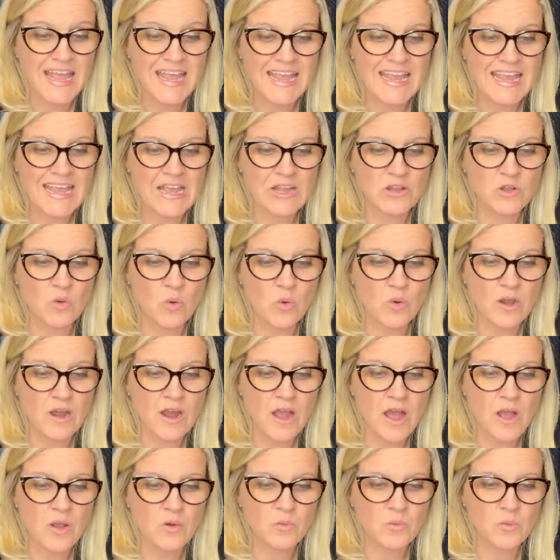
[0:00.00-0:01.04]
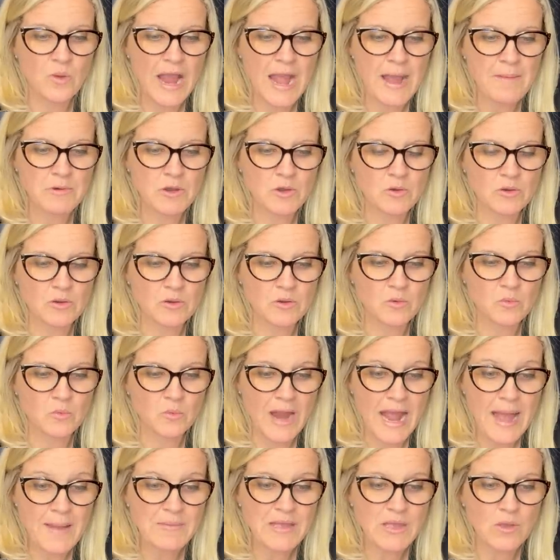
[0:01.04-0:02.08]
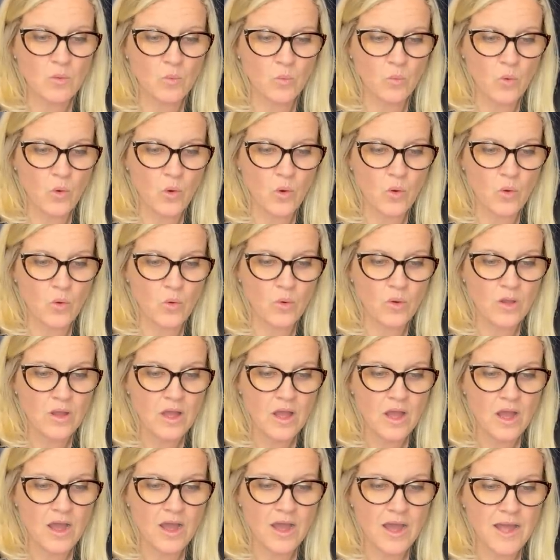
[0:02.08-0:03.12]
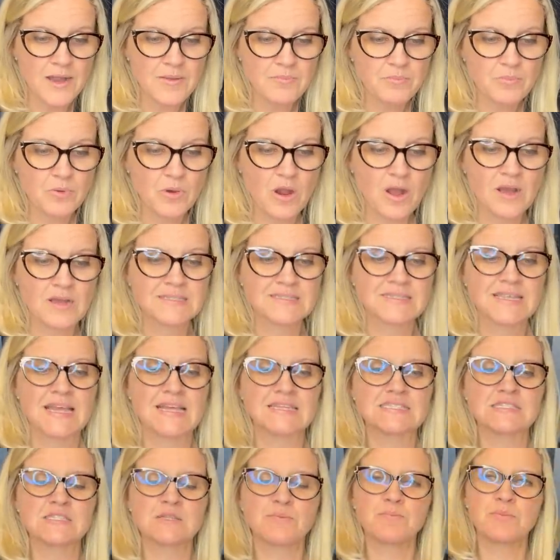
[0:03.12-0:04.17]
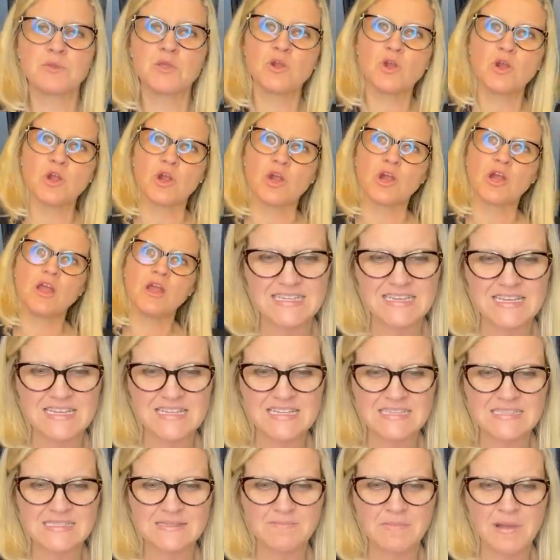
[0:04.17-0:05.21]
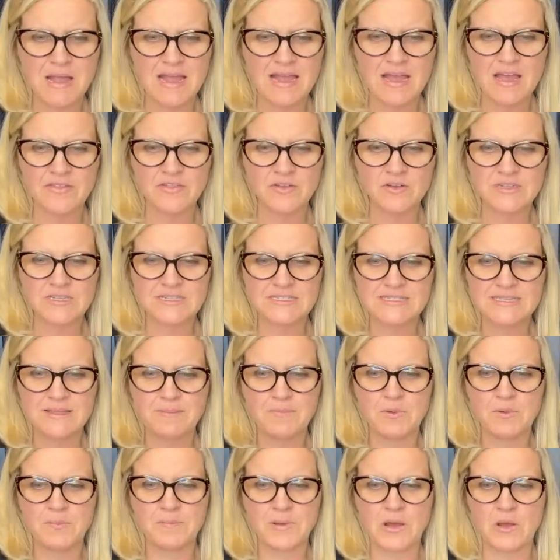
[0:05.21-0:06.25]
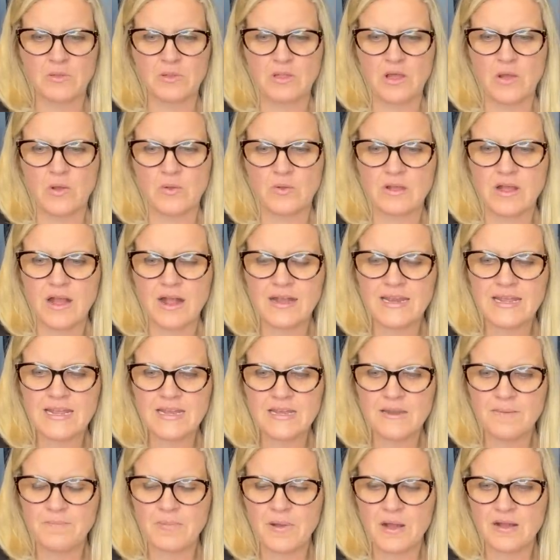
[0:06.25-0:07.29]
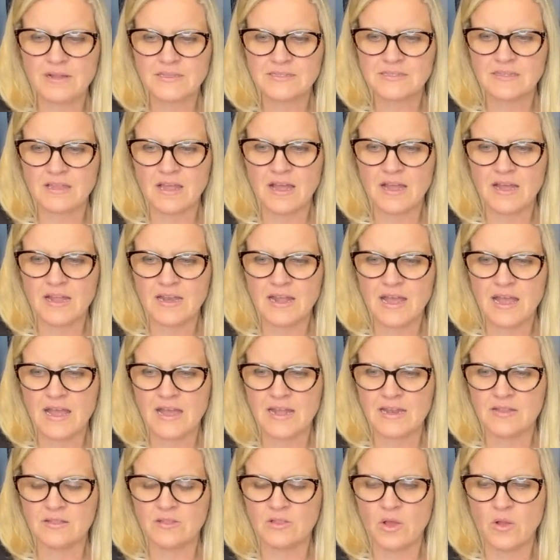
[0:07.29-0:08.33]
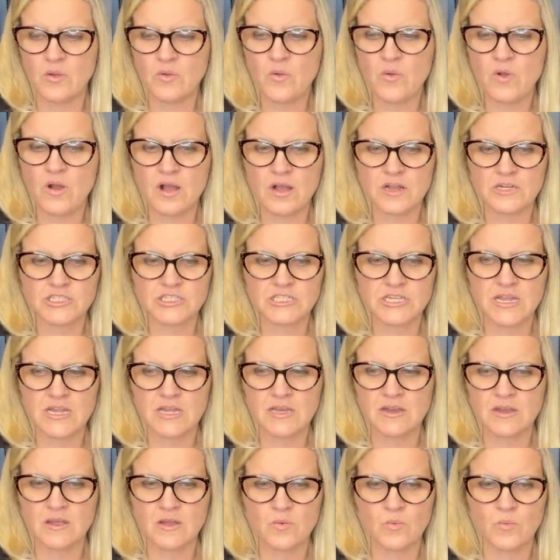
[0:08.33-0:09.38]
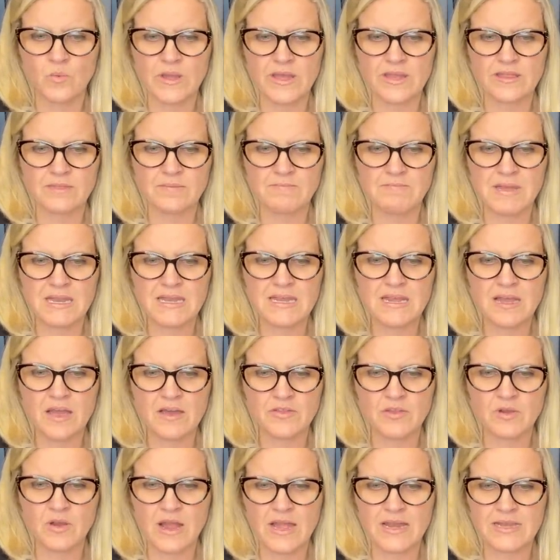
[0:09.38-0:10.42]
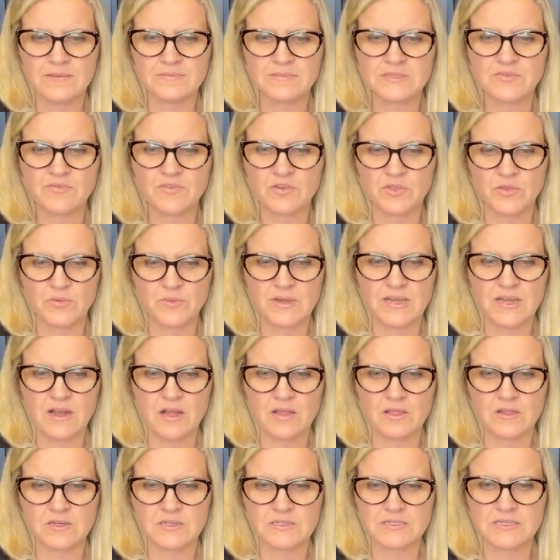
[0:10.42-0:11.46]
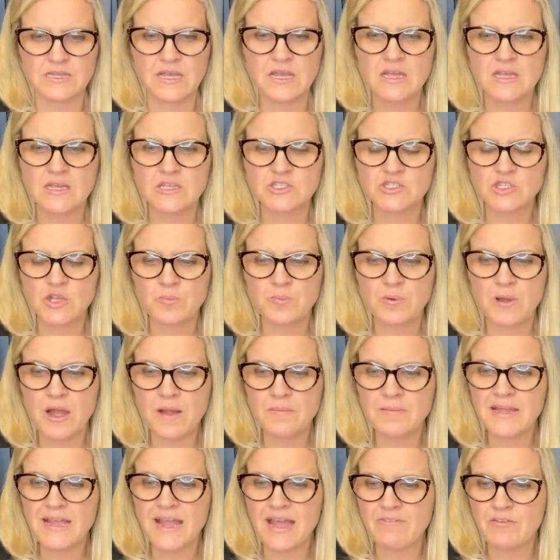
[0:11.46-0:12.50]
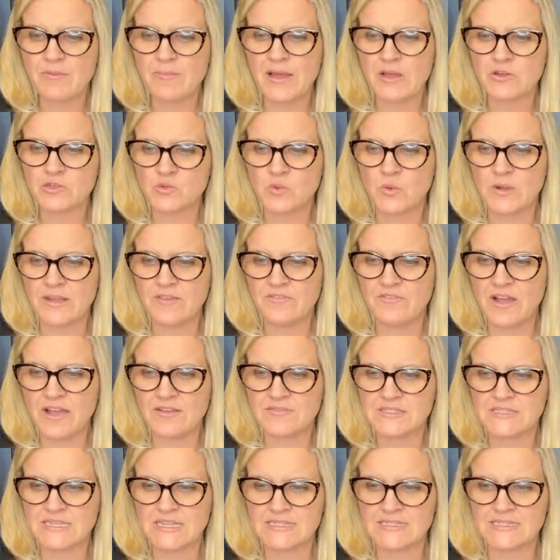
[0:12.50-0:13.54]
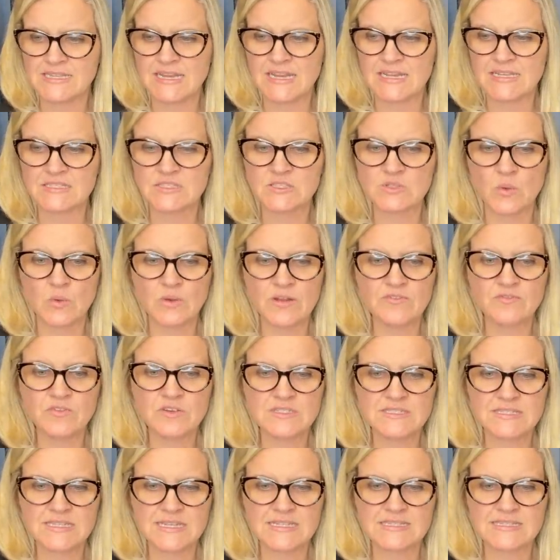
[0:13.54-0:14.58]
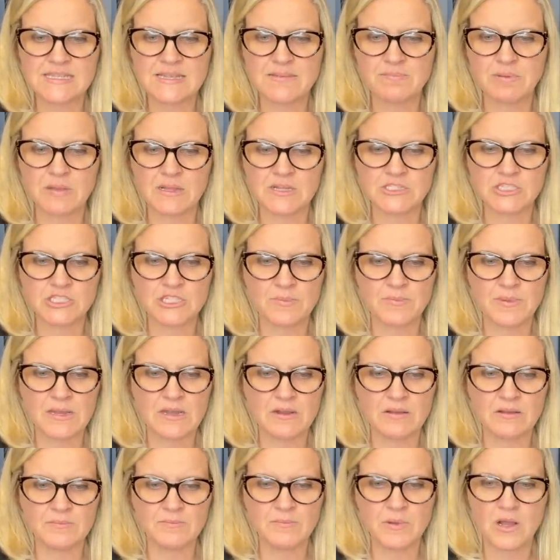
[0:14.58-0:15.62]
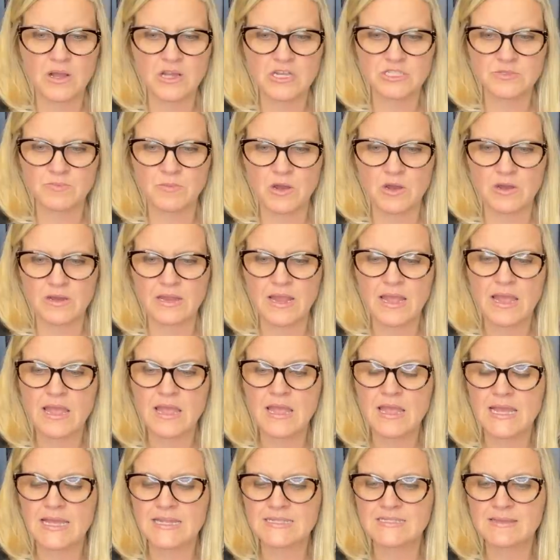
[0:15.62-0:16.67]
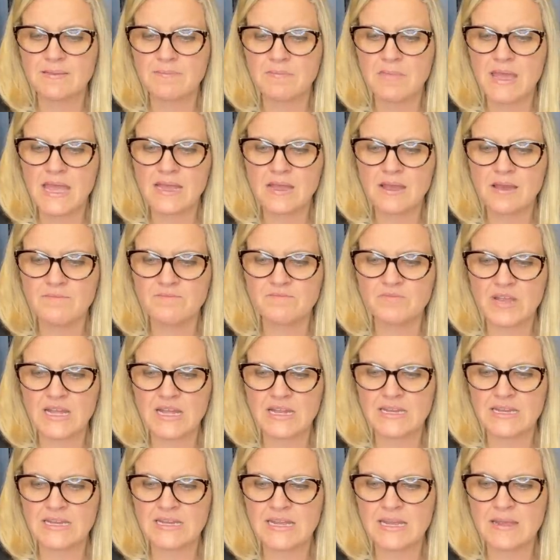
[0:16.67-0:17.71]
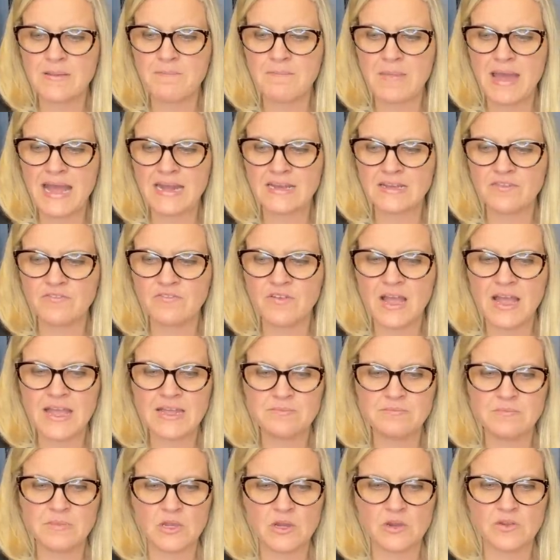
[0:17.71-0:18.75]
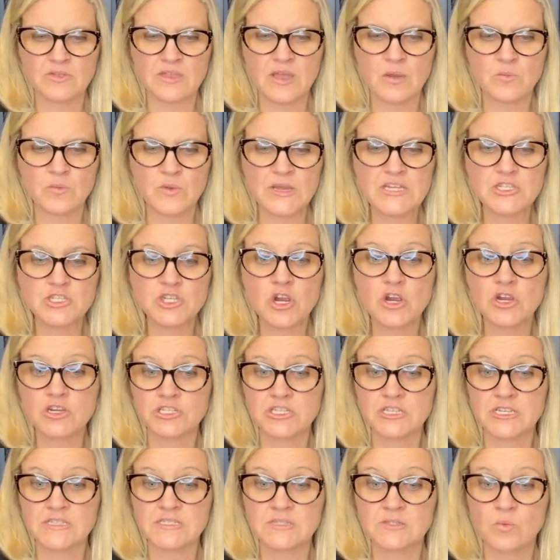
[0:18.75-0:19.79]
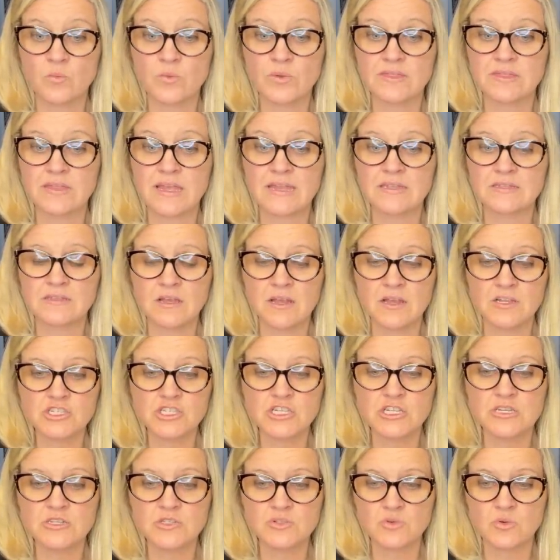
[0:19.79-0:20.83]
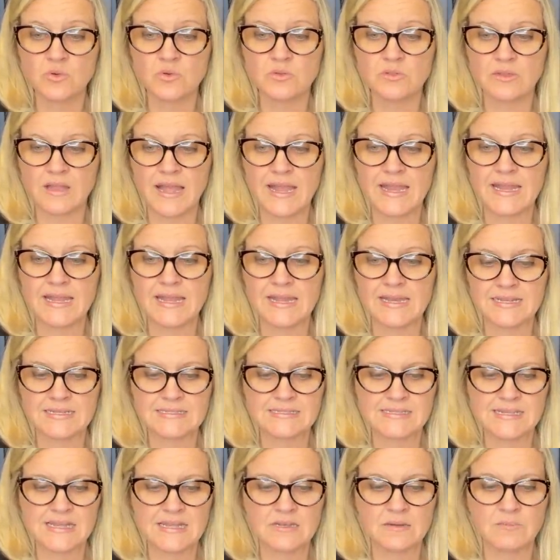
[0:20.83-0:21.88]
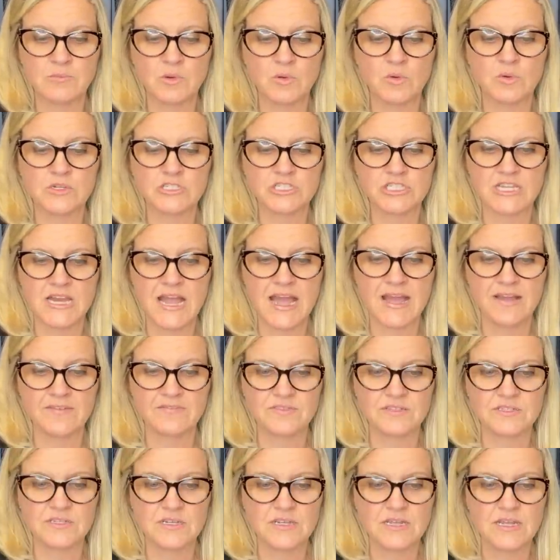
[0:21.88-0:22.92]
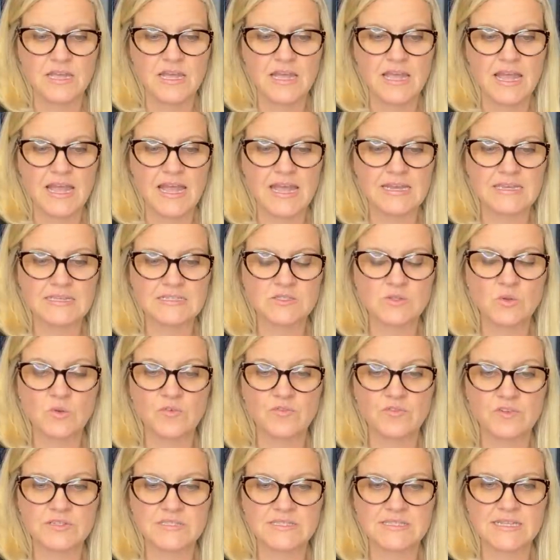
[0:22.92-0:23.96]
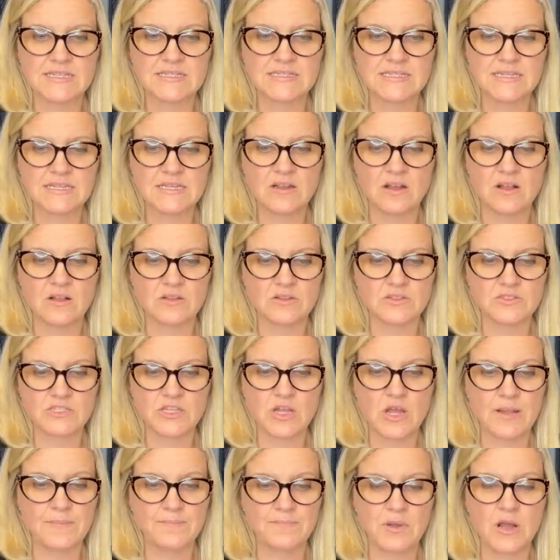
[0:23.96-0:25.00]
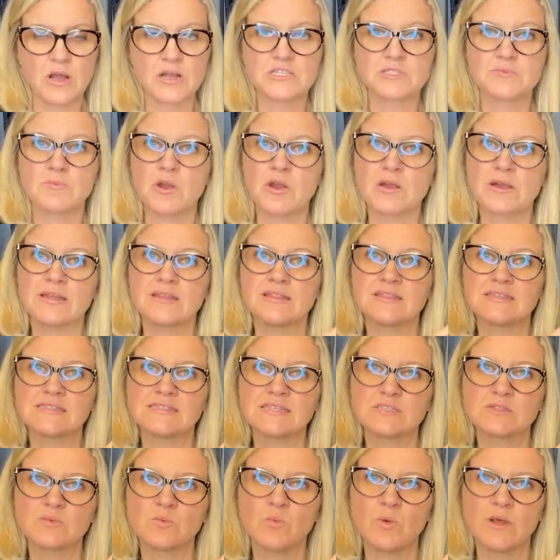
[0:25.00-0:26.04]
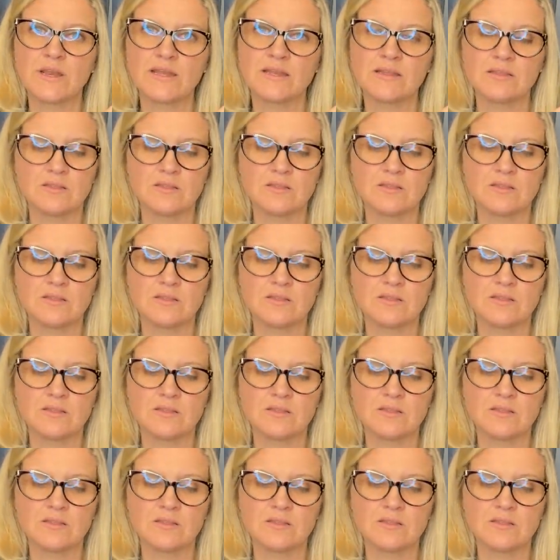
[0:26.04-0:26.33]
Angora rabbit, rabbit wool, unprocessed pure. Is my other December bolo. Got it in a box lot at local auction with many other items for three dollars. So probably have about twenty-five cents in it. Sold it for sixty dollars plus shipping on Poshmark. It's a makeup vanity magnifying mirror that recharges with a touch control light and extendable shaft. And it sold for sixty dollars on Poshmark. And this is what it